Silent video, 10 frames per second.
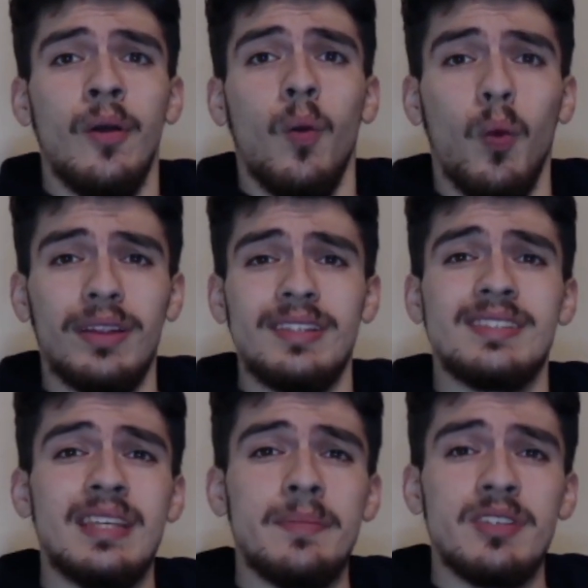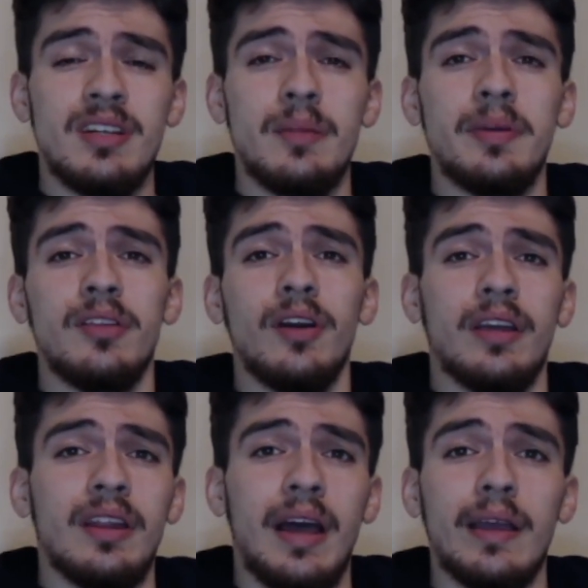what this team is going to be
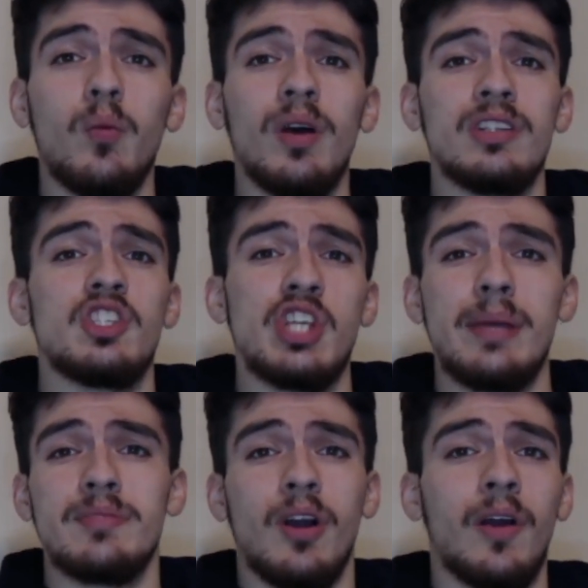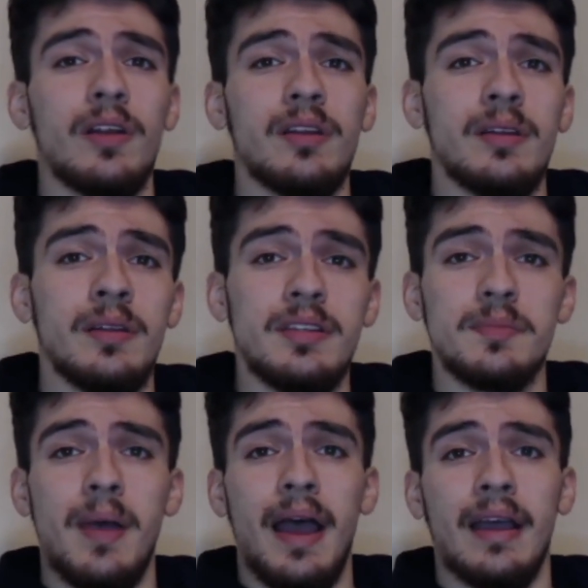looking like once James Harden is
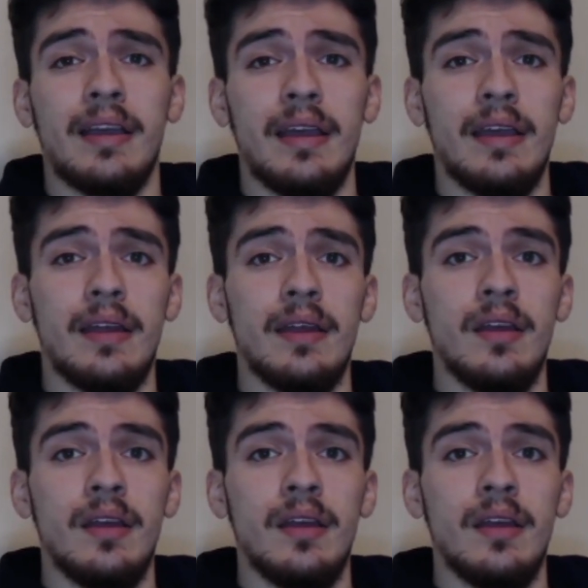back, and